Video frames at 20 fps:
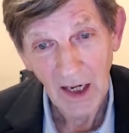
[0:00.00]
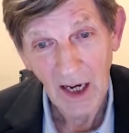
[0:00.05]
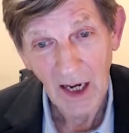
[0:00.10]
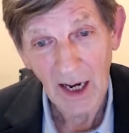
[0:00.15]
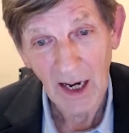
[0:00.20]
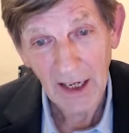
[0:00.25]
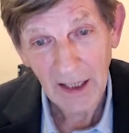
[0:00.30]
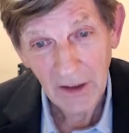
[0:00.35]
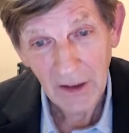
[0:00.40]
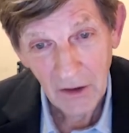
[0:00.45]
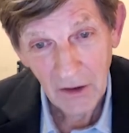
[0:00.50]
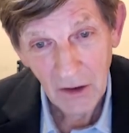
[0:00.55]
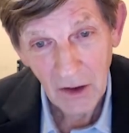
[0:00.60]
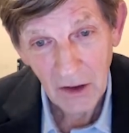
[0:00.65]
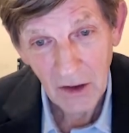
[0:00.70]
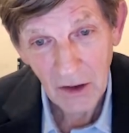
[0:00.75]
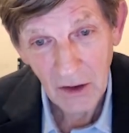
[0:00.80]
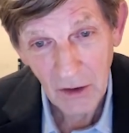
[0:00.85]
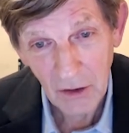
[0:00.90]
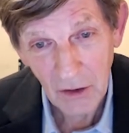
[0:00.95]
And
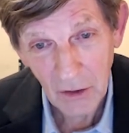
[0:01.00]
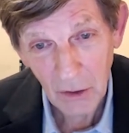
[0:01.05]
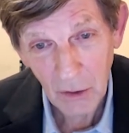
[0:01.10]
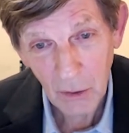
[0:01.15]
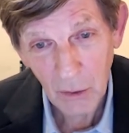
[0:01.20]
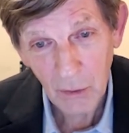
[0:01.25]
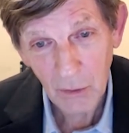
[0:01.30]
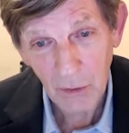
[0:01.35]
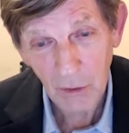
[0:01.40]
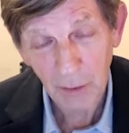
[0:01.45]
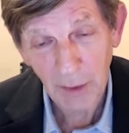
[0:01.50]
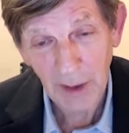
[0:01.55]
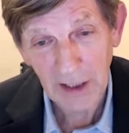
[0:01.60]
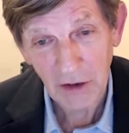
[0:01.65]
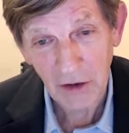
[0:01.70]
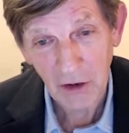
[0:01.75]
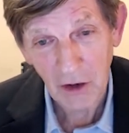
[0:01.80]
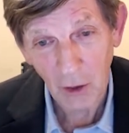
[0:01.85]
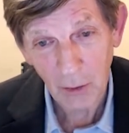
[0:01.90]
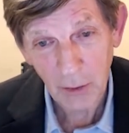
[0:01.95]
you've
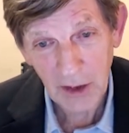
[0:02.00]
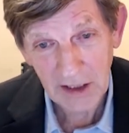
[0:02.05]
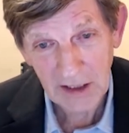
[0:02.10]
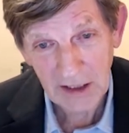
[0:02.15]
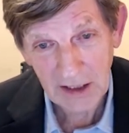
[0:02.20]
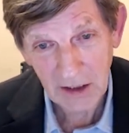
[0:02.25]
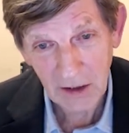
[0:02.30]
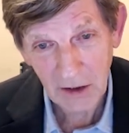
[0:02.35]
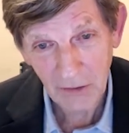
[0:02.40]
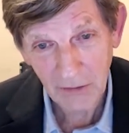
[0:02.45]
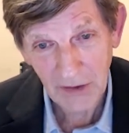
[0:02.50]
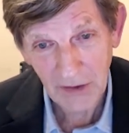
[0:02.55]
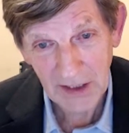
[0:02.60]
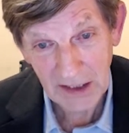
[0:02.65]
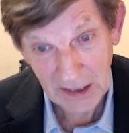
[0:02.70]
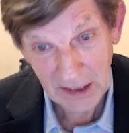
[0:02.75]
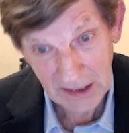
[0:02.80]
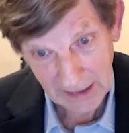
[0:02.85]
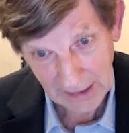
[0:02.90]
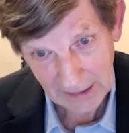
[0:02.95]
mentioned object
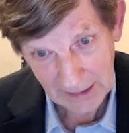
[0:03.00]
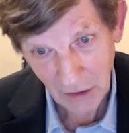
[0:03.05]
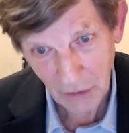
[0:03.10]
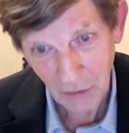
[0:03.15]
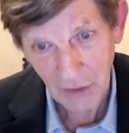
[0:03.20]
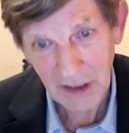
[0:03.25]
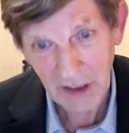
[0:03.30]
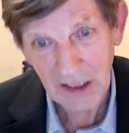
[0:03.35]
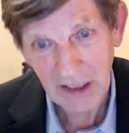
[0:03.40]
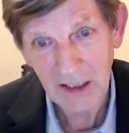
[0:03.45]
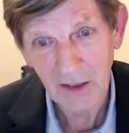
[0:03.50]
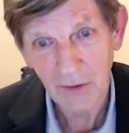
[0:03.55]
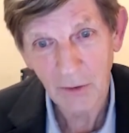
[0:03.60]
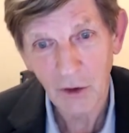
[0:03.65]
interfaces, S3,